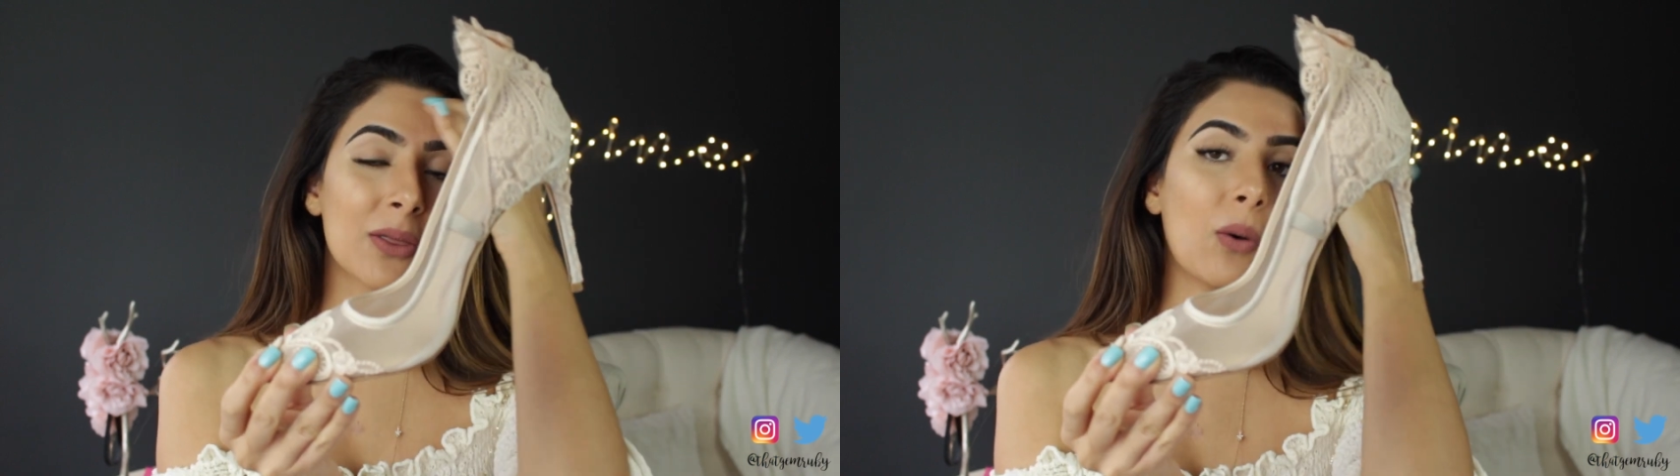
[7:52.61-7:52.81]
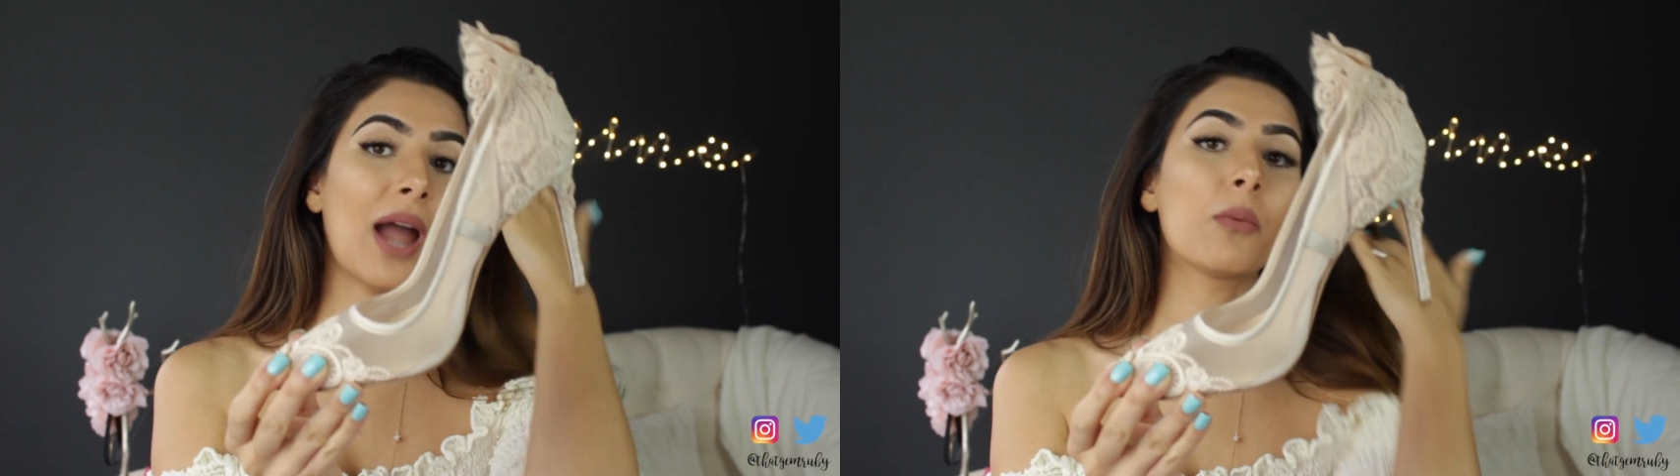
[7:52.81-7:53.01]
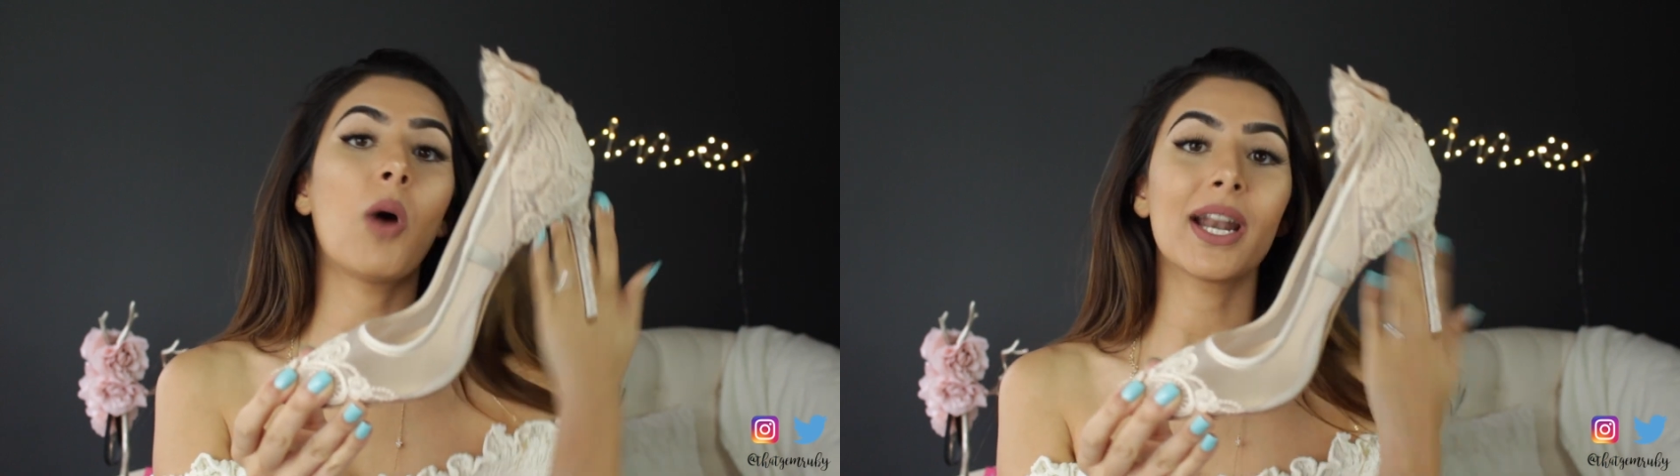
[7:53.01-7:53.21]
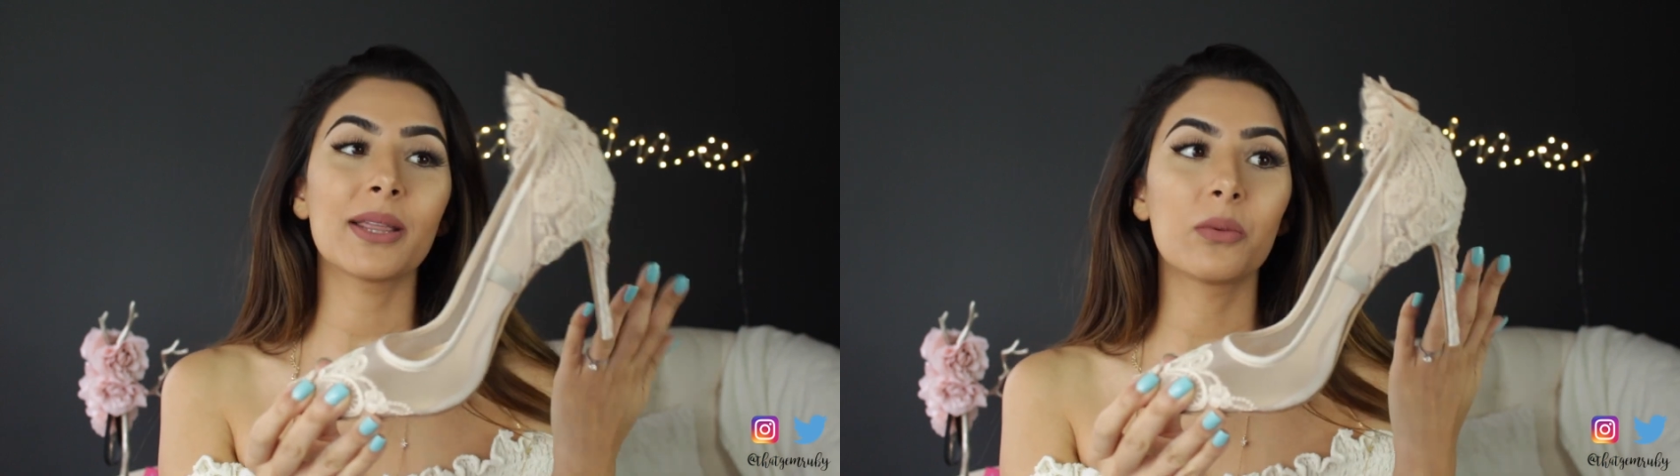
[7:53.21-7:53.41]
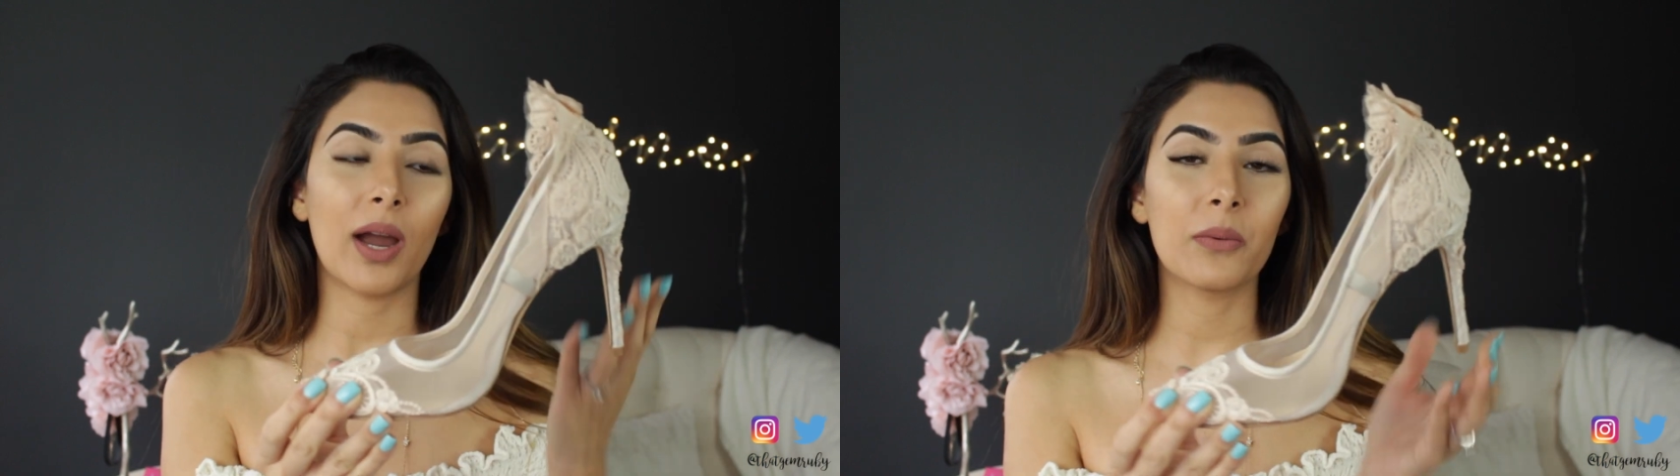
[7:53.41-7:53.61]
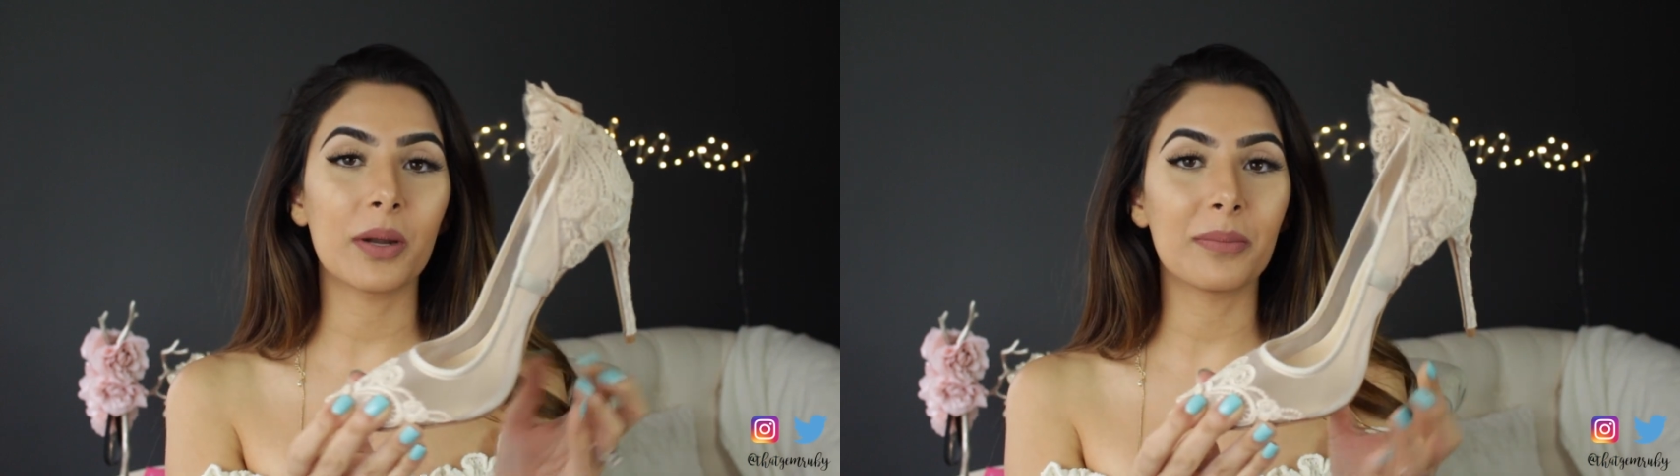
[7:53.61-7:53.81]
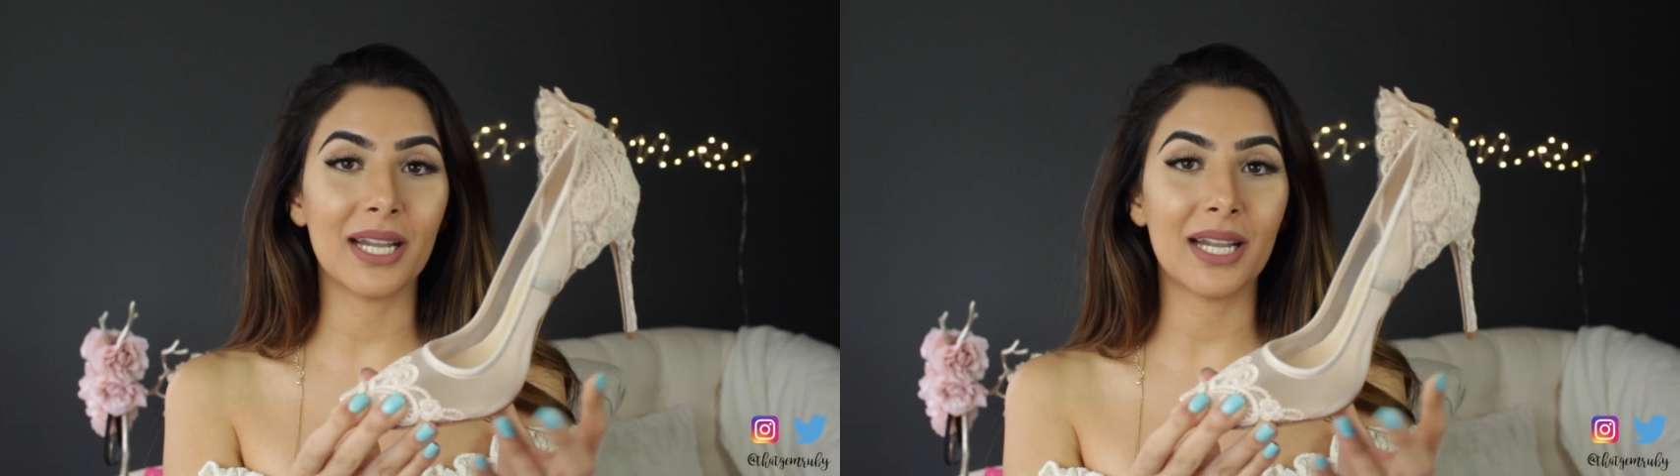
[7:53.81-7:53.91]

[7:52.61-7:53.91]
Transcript: Though I wanted the white one,